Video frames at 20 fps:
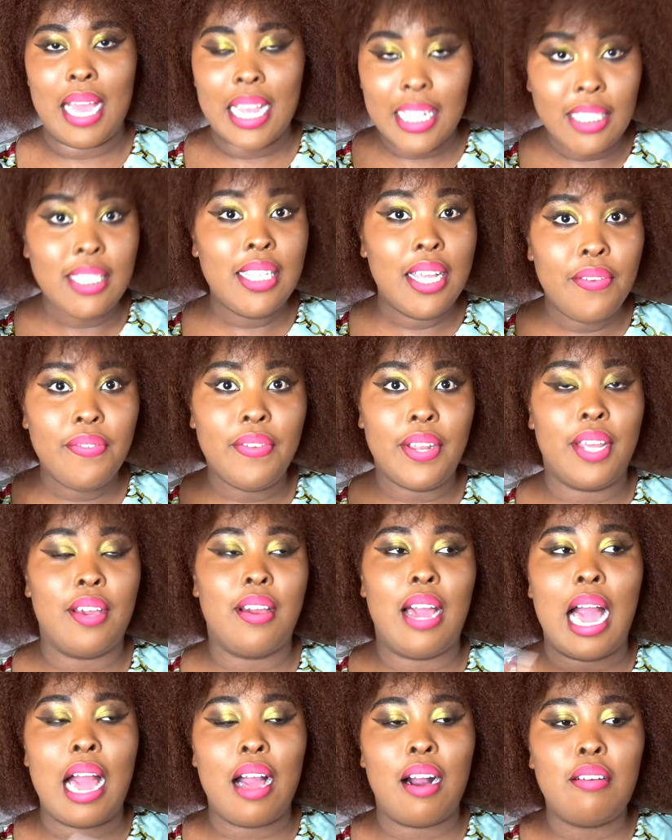It's a video.
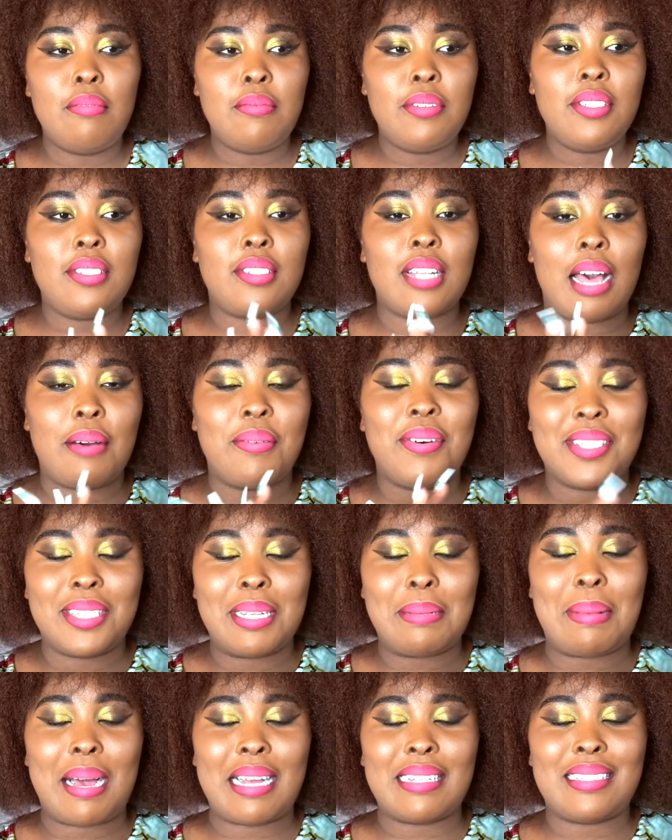I almost was
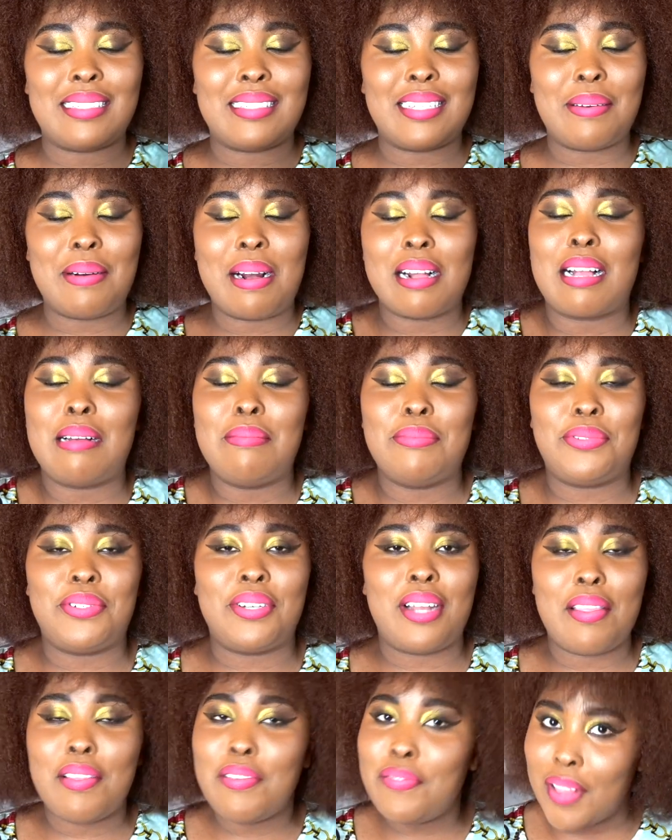about to say welcome to
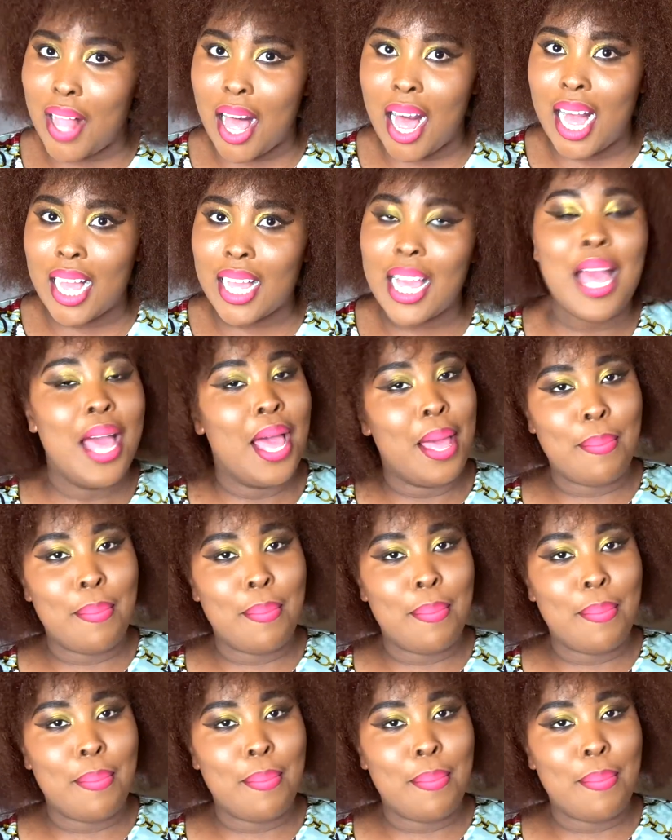another vlog